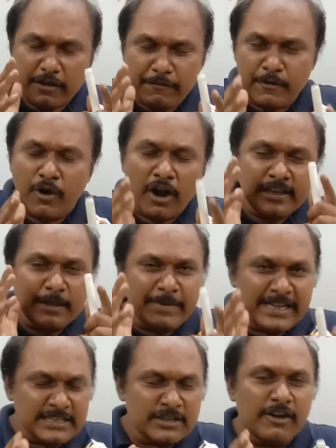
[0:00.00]
if you want the
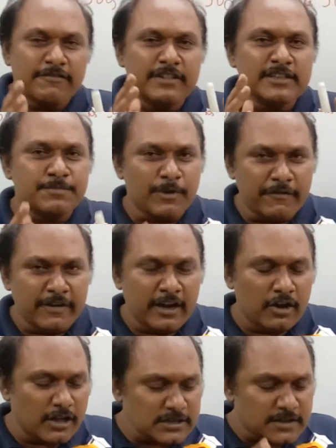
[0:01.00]
basic of this profit and
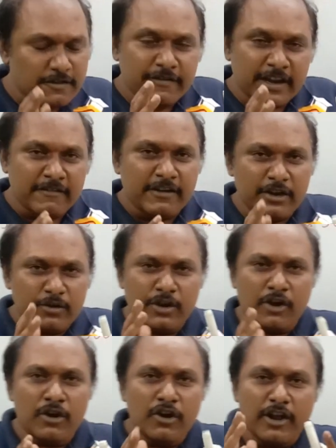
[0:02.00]
loss, whenever you
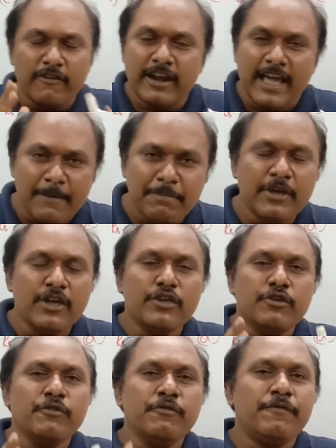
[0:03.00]
download our app,
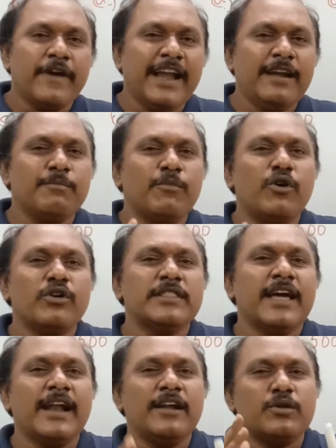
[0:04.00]
you find more
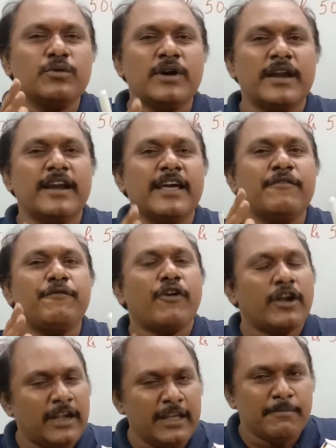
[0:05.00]
than
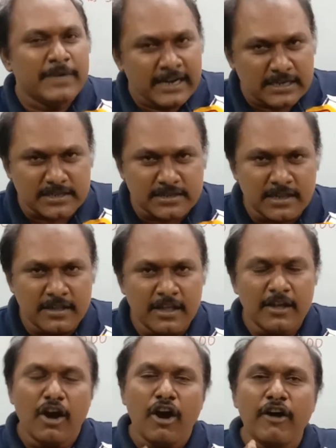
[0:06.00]
240 minutes
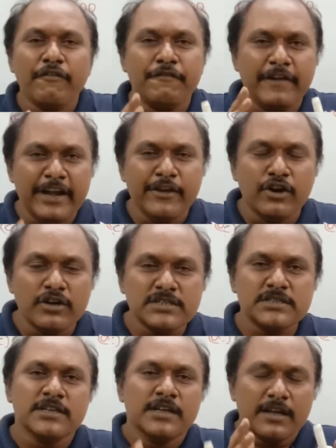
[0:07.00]
of videos
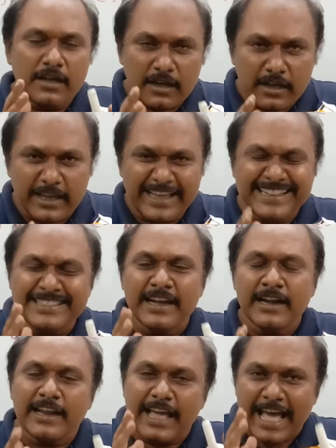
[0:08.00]
in
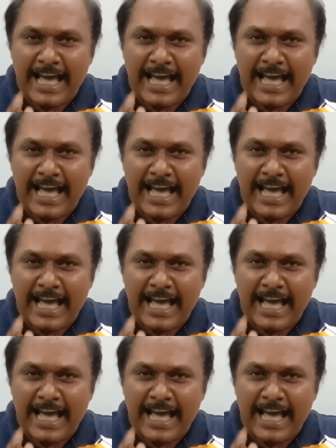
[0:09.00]
that